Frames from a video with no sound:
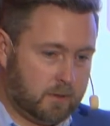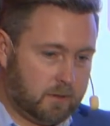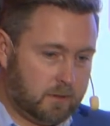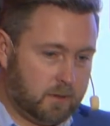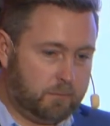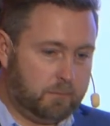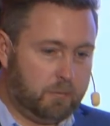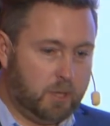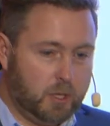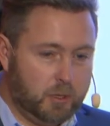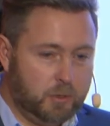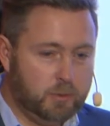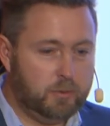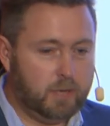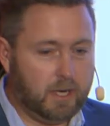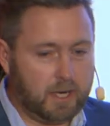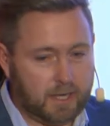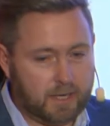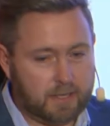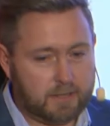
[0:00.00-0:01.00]
the blue
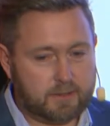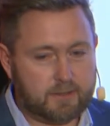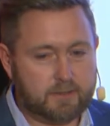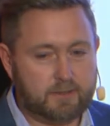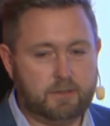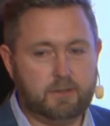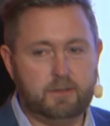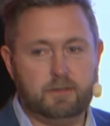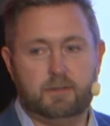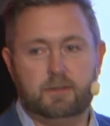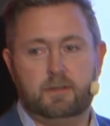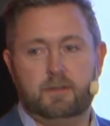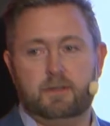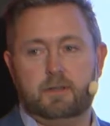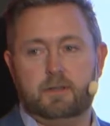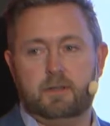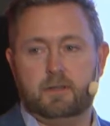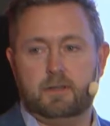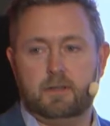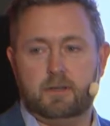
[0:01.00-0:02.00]
light
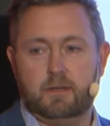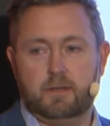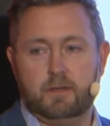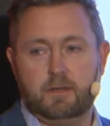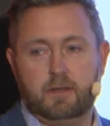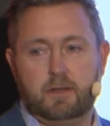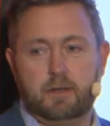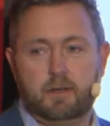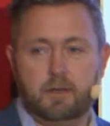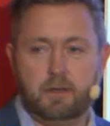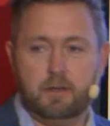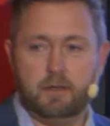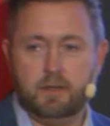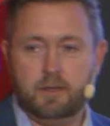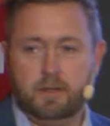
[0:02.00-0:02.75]
uh,